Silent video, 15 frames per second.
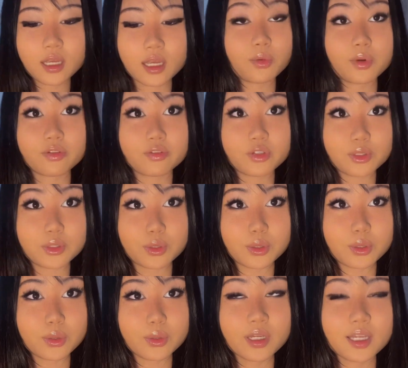Whatever you
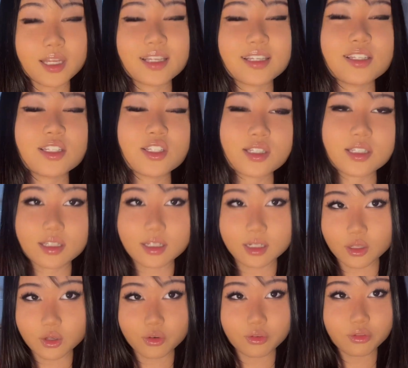do, it's just gonna
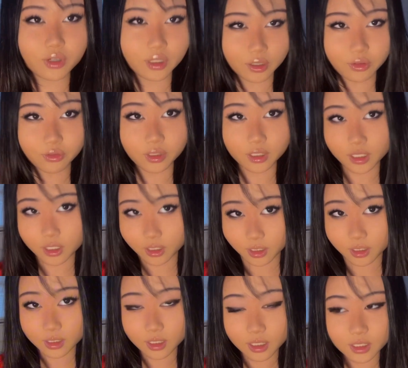look really
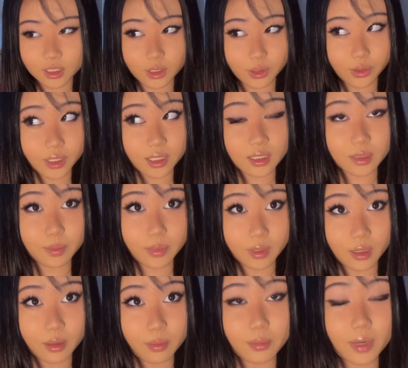good. So it's
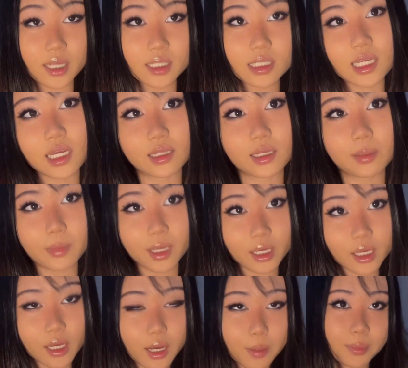been my daily
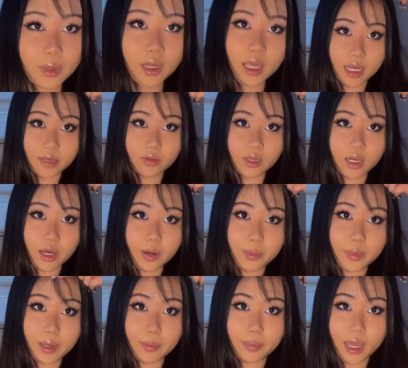makeup. I even cut
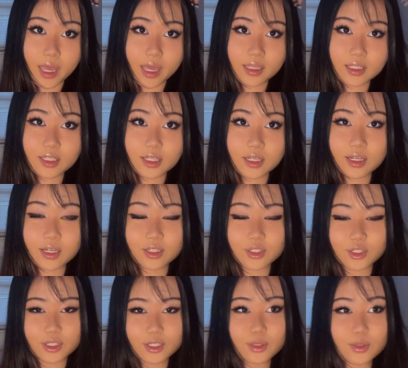my bangs
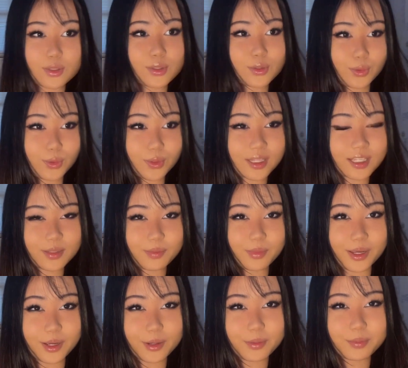just to suit this
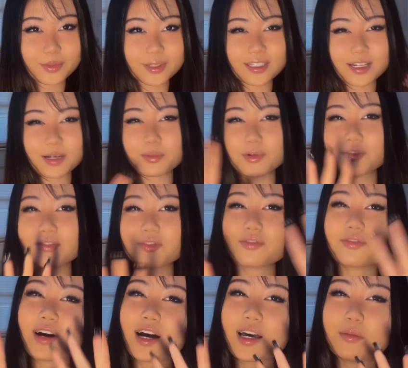makeup type of
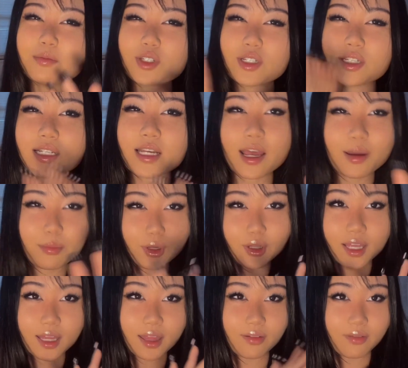vibe, just to
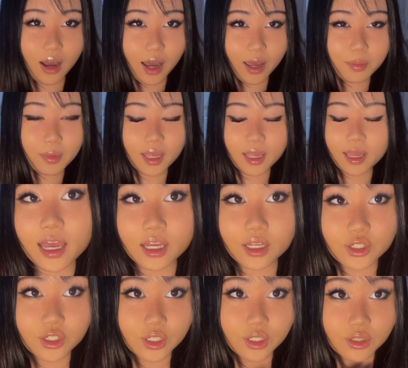emulate the vibe.
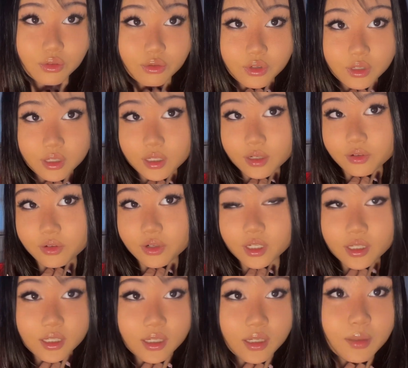And she's
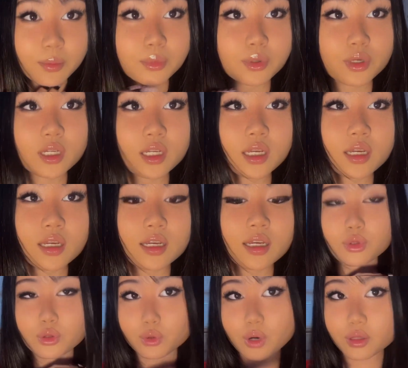really pretty.
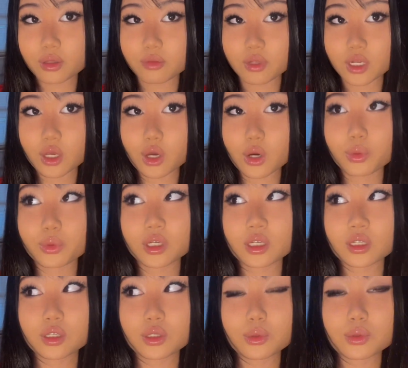Throughout the video, we're
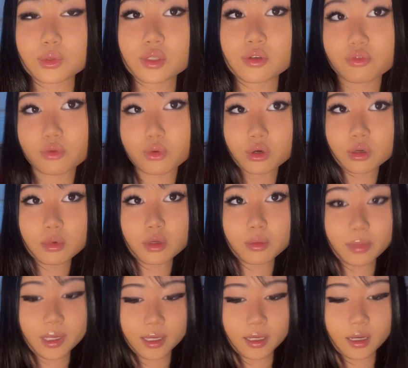gonna use affordable
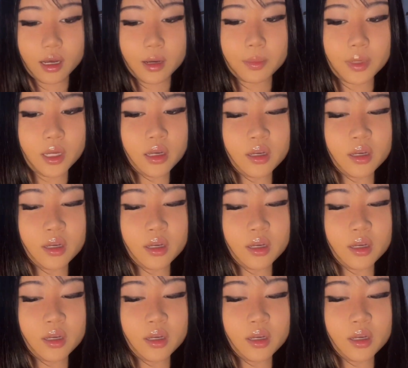makeup.